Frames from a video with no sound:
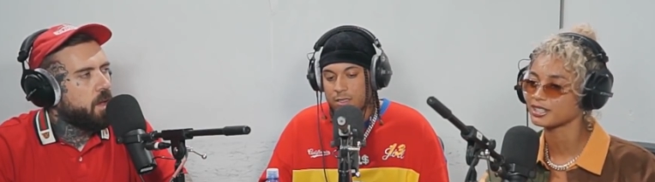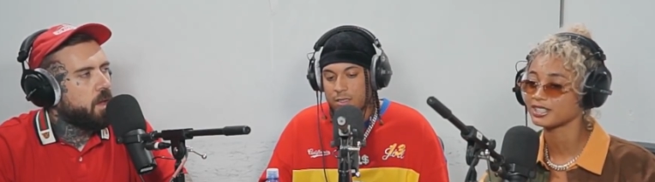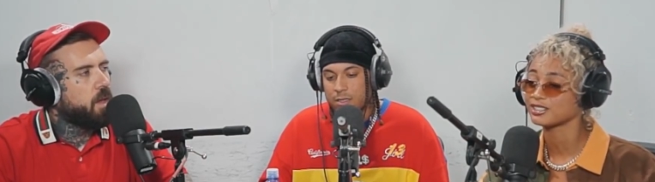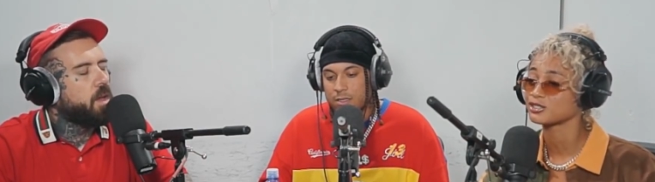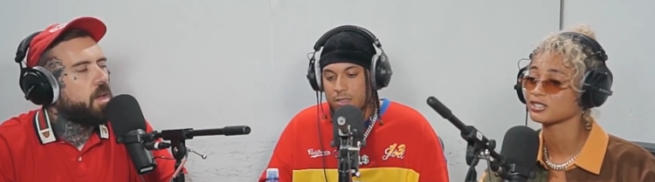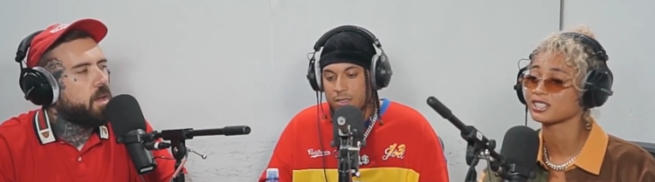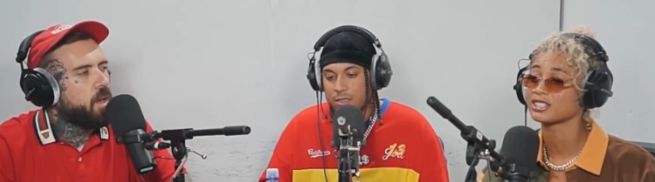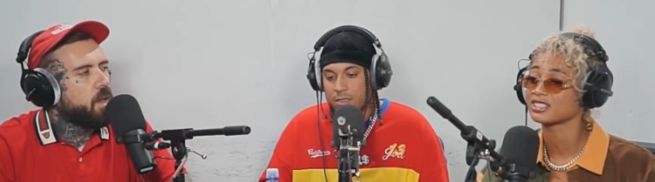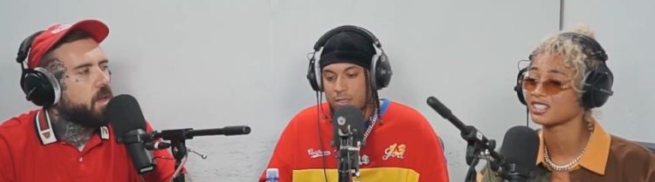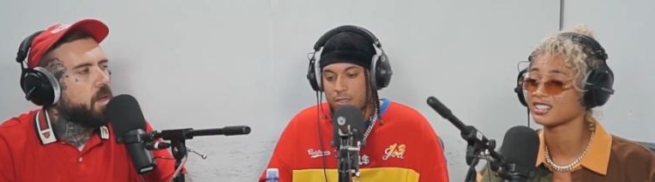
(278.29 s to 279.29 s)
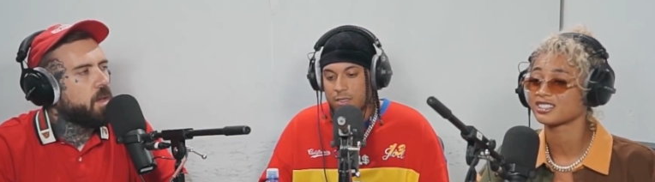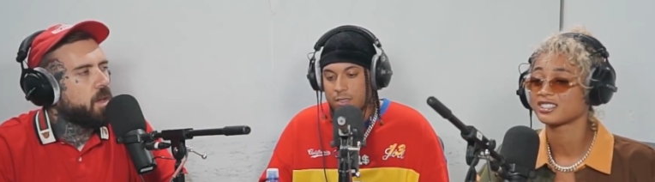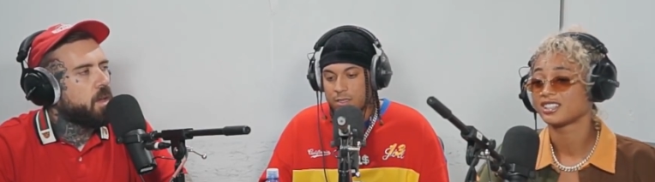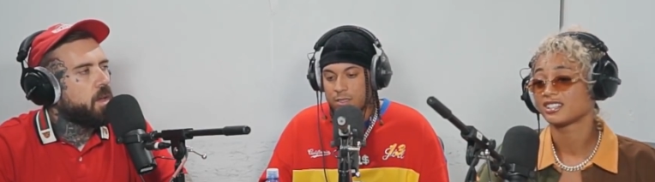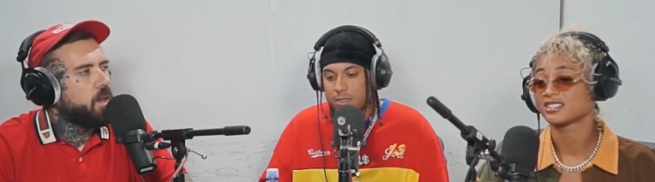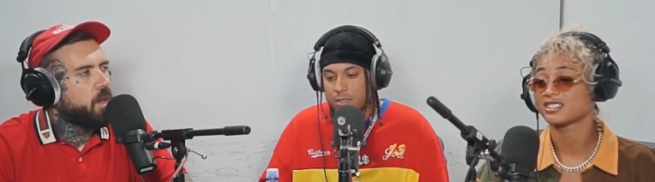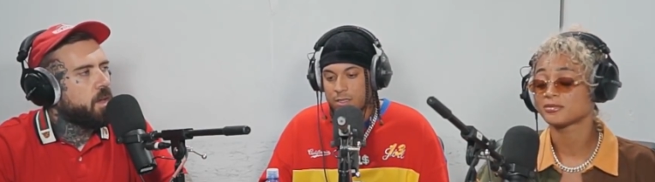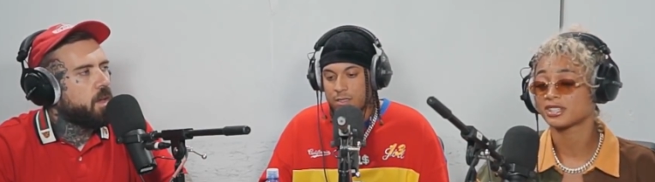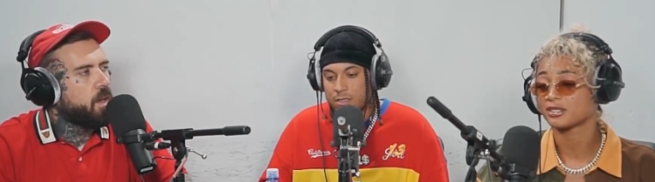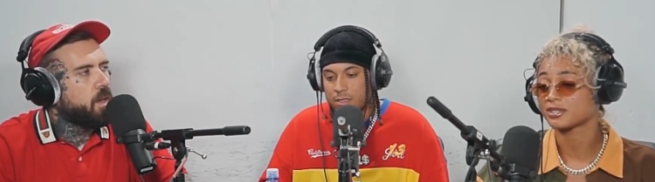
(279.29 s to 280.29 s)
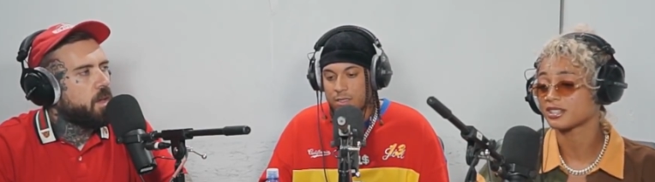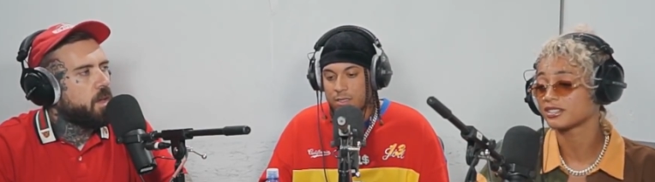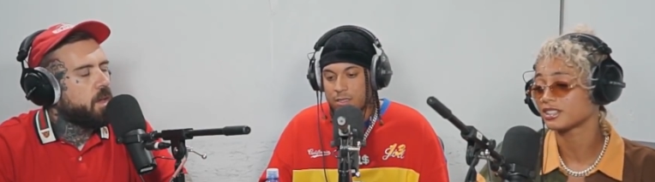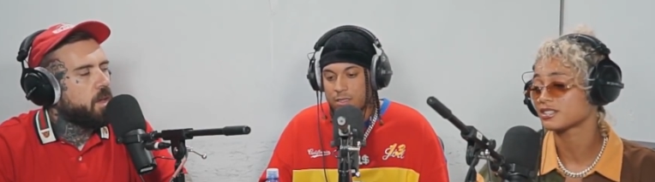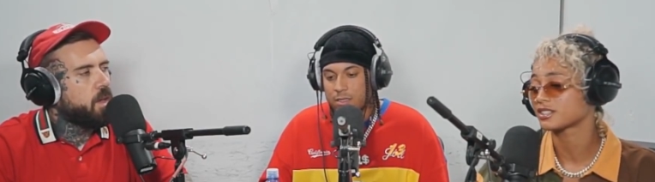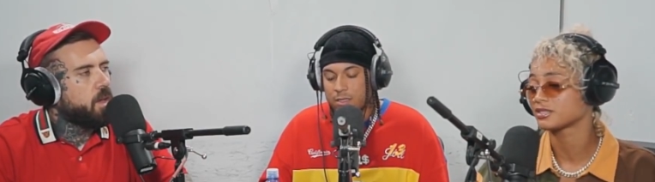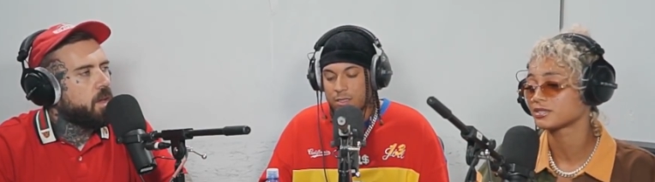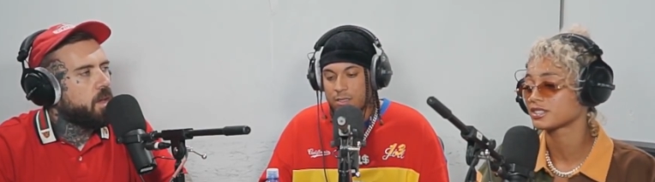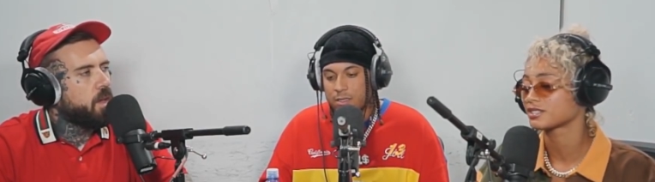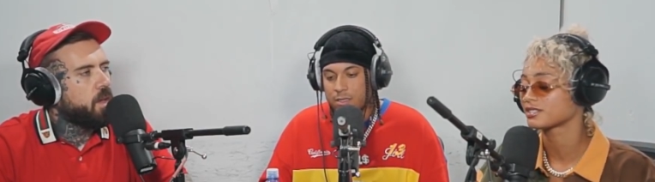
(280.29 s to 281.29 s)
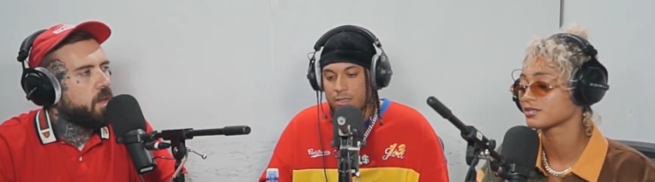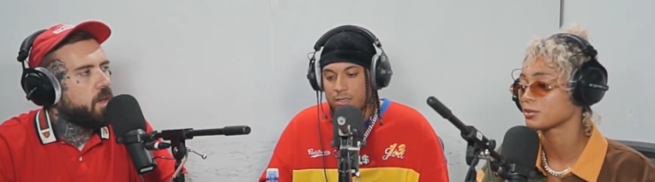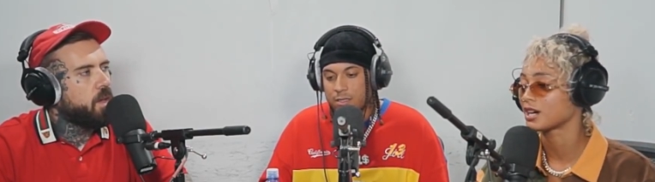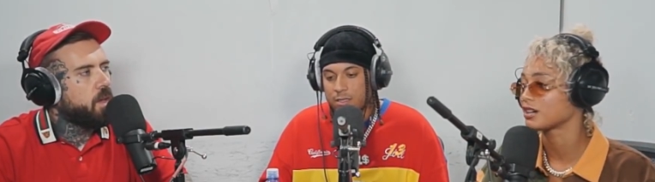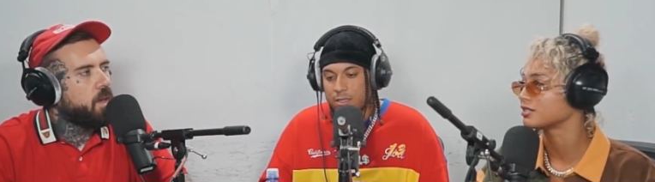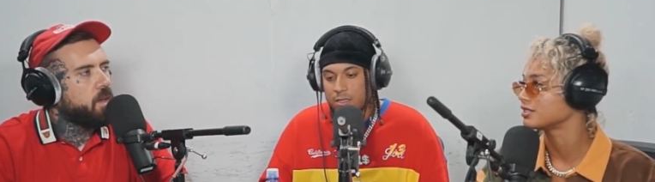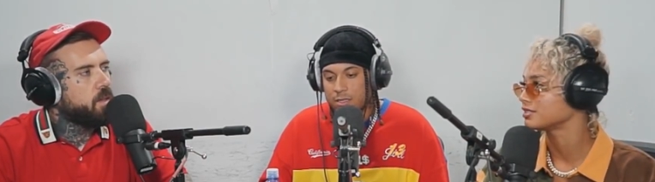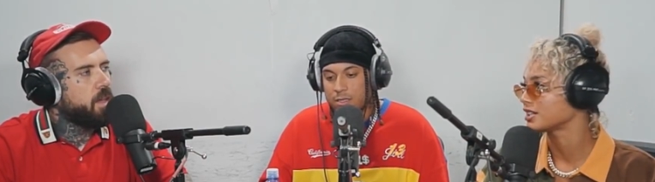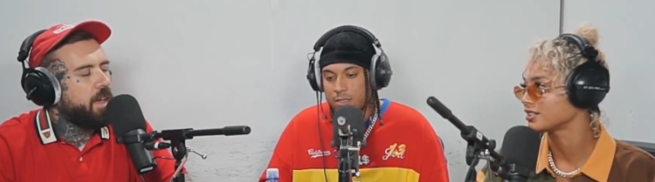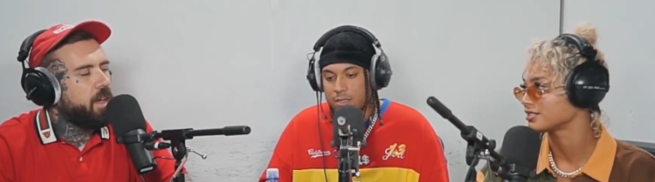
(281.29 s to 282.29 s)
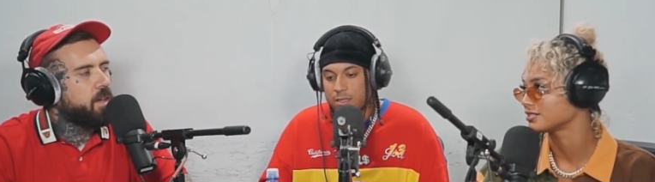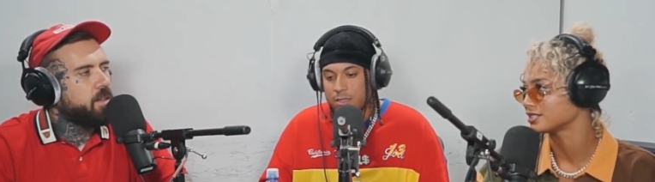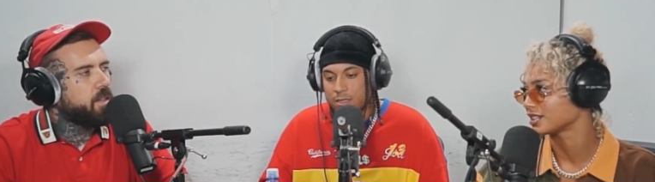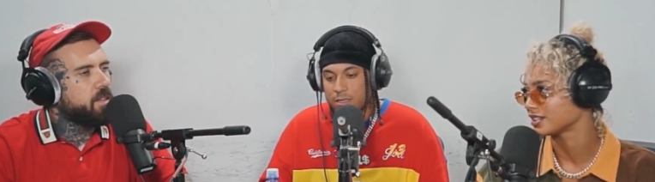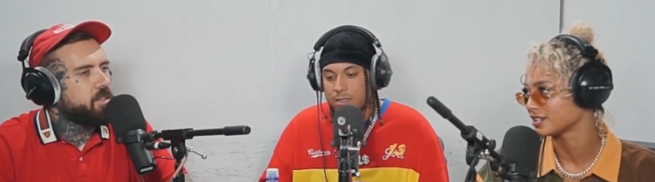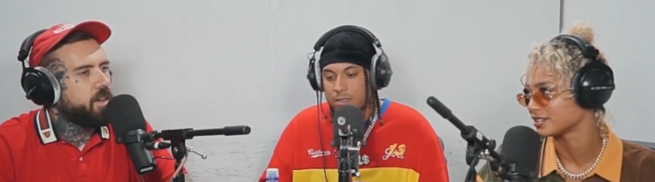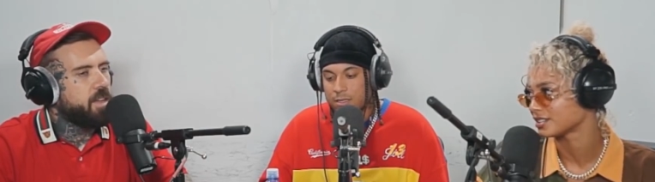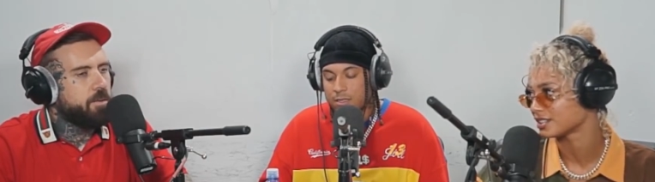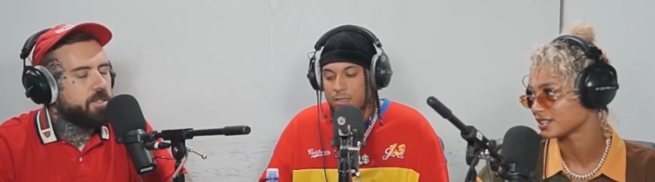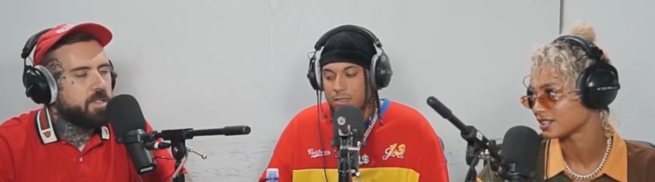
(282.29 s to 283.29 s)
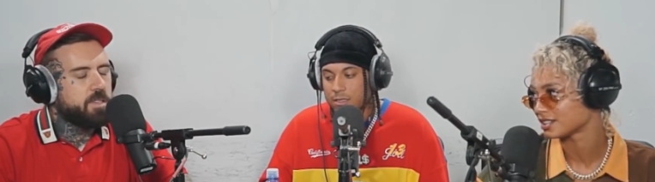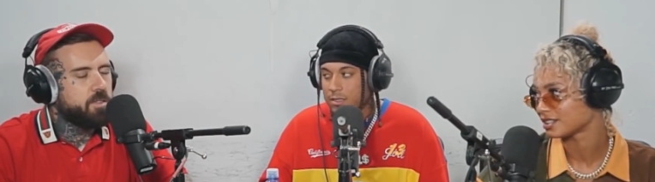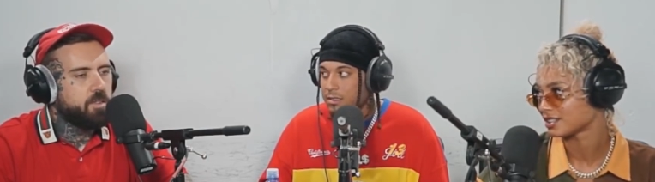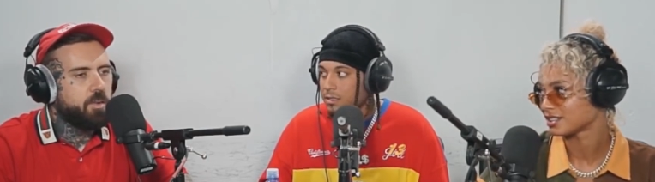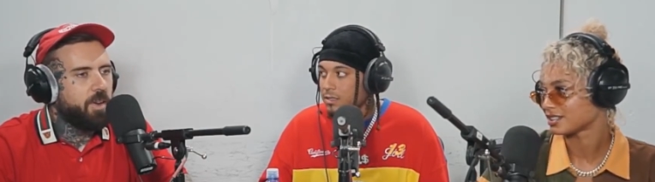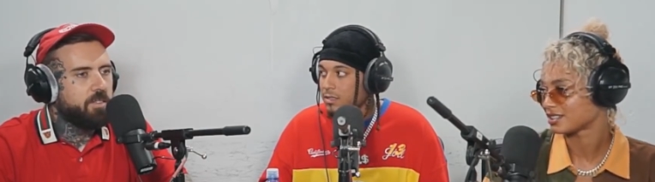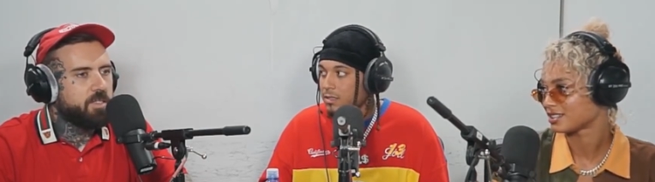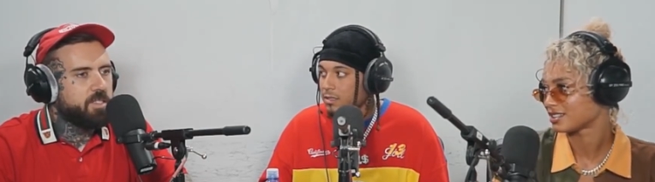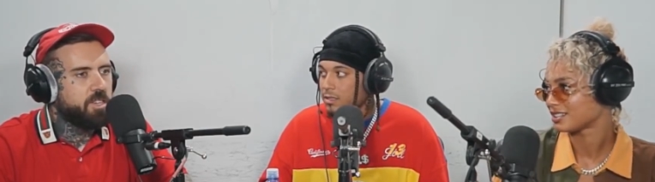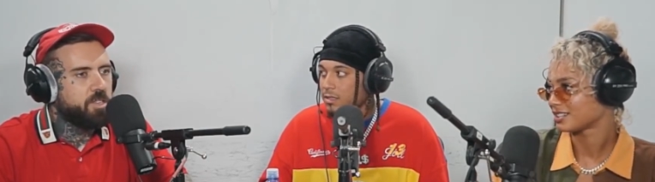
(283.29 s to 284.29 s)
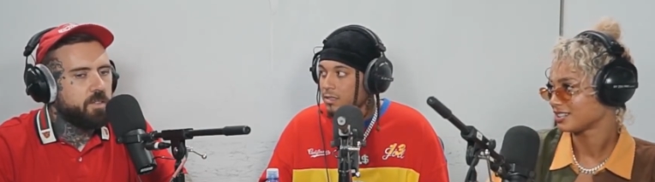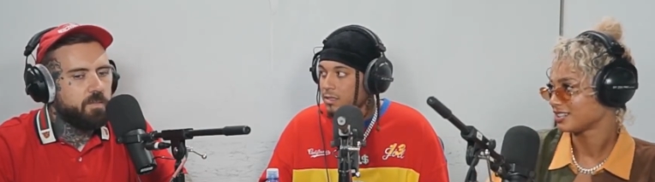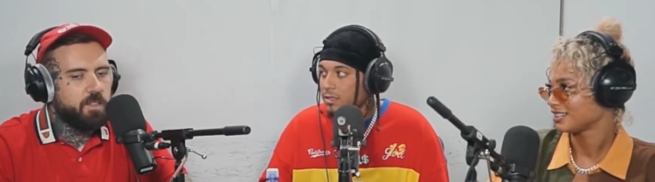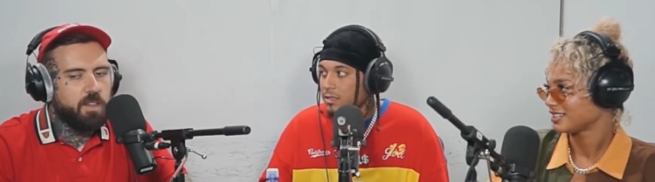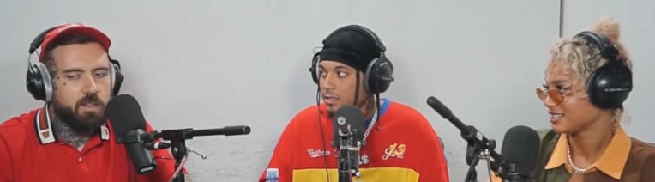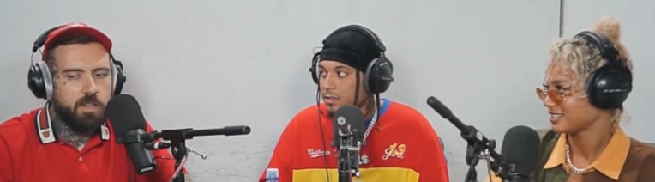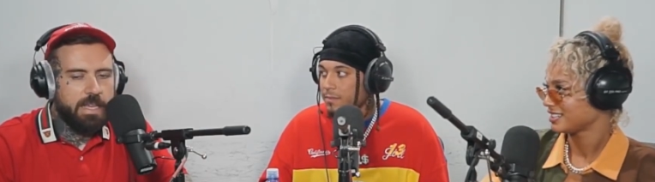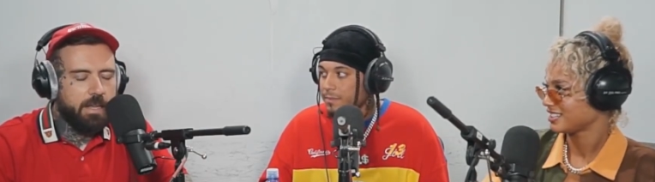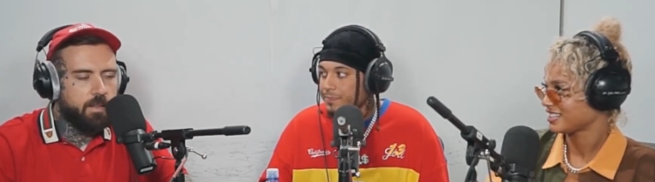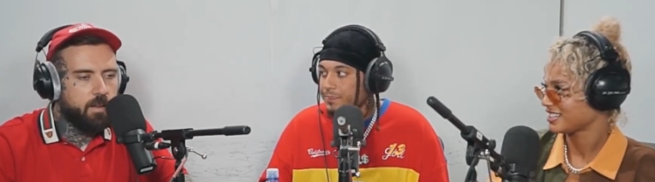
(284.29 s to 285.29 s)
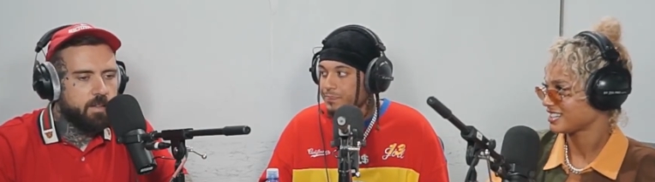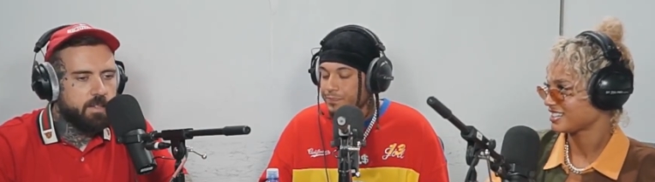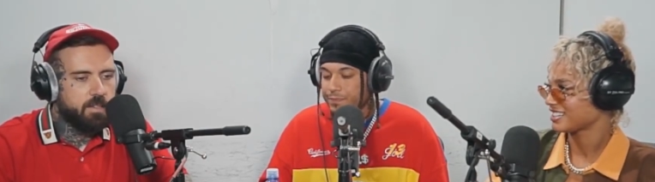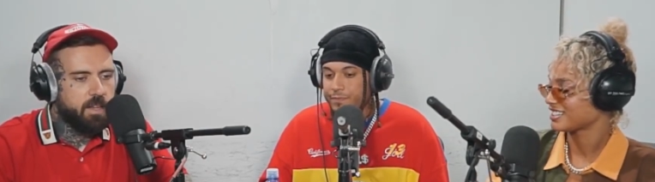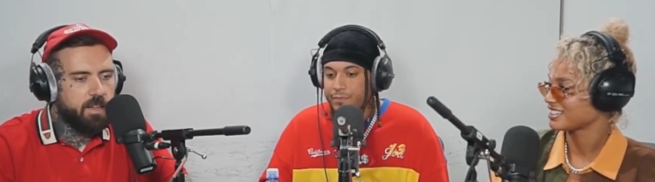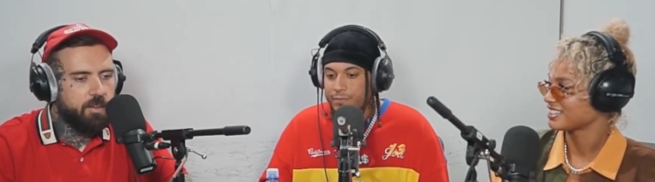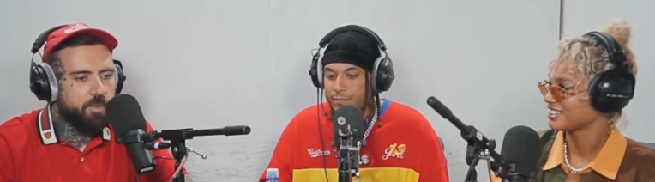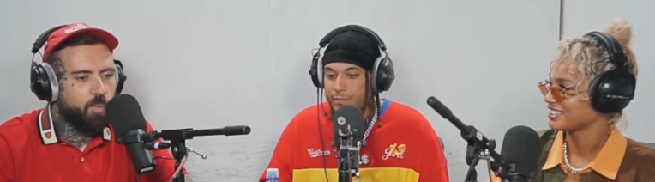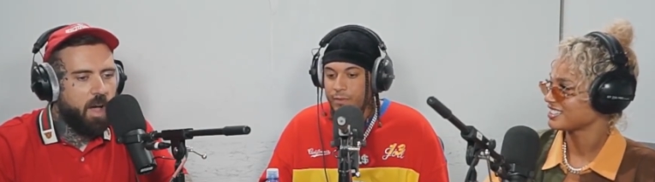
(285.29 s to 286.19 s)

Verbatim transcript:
Speaker 1: like he didn't drink, like seemed like he was healthy. So it was just wild.
Speaker 2: Yeah, yeah. that's crazy. I was listening to him when I was such a young kid. Yeah. It's just like it was